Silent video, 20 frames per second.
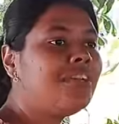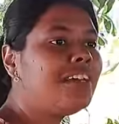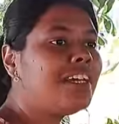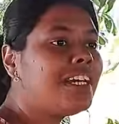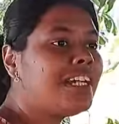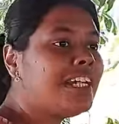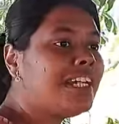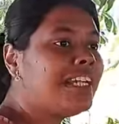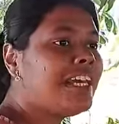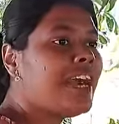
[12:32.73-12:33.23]

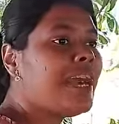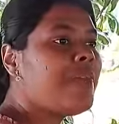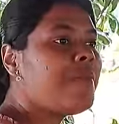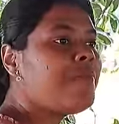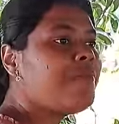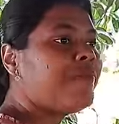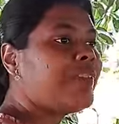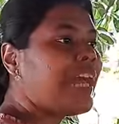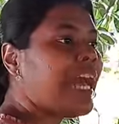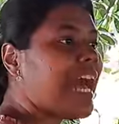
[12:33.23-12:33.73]
world
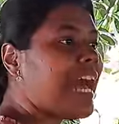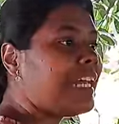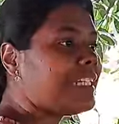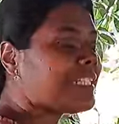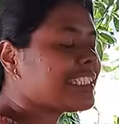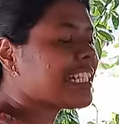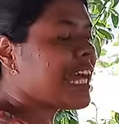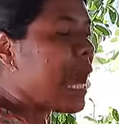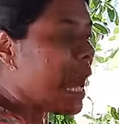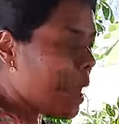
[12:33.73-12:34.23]

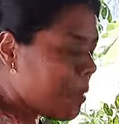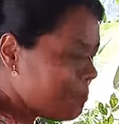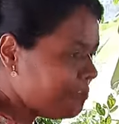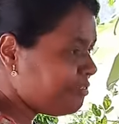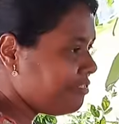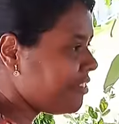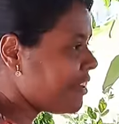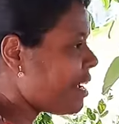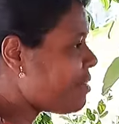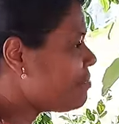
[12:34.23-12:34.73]
has come
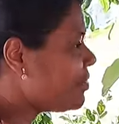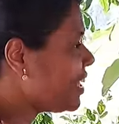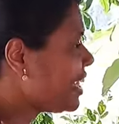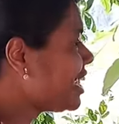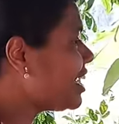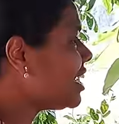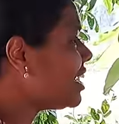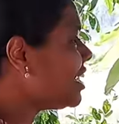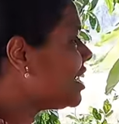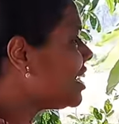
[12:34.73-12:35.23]
from the